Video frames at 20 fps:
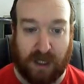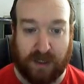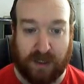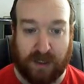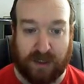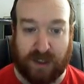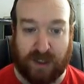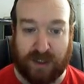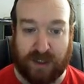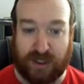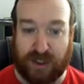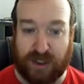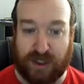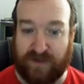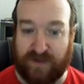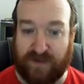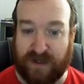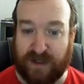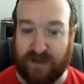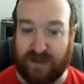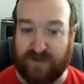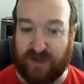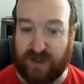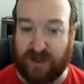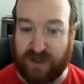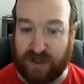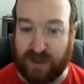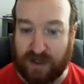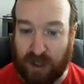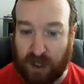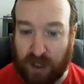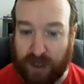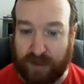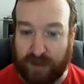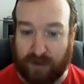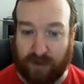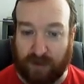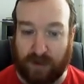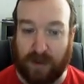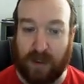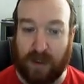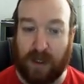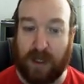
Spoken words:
So just 2 advantages of using tidal.